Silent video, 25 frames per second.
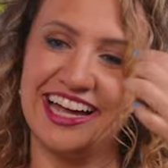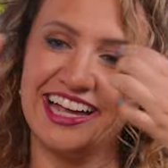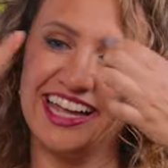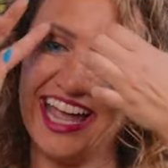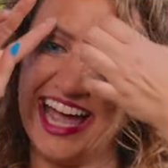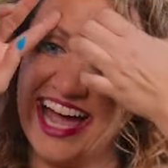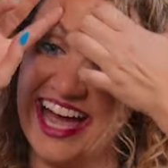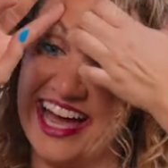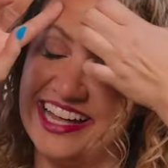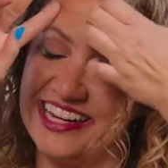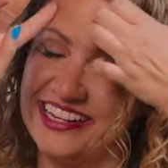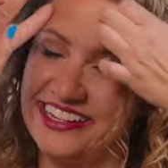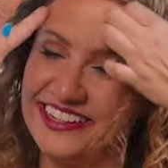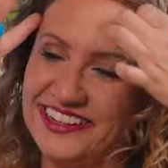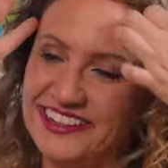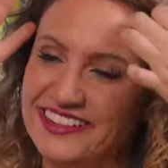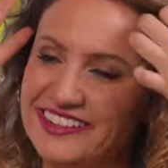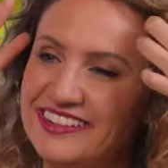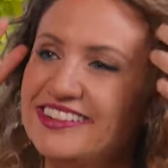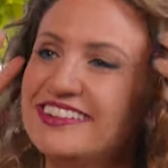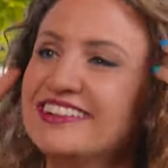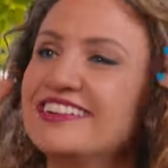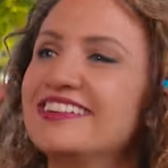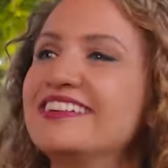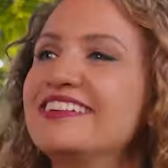I can't,
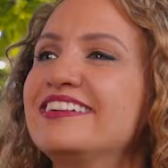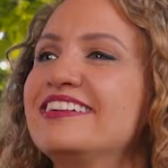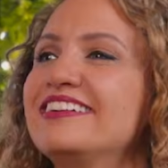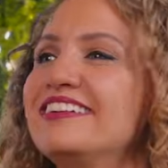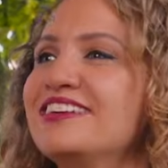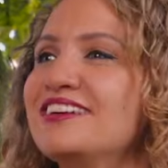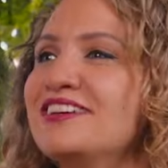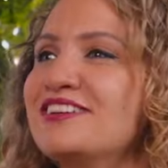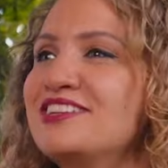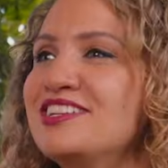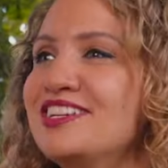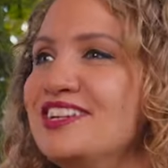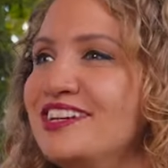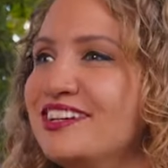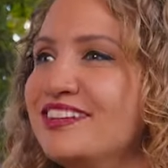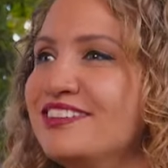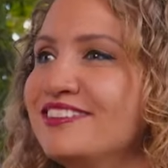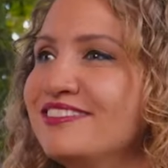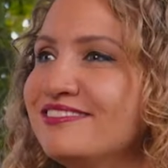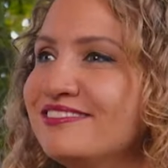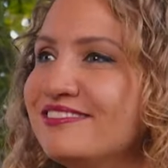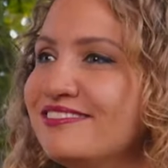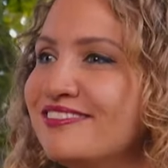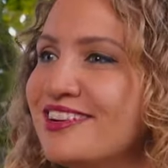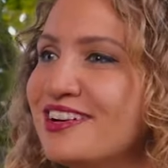you
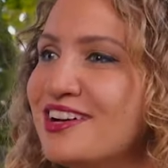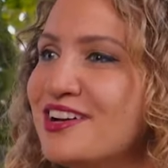know.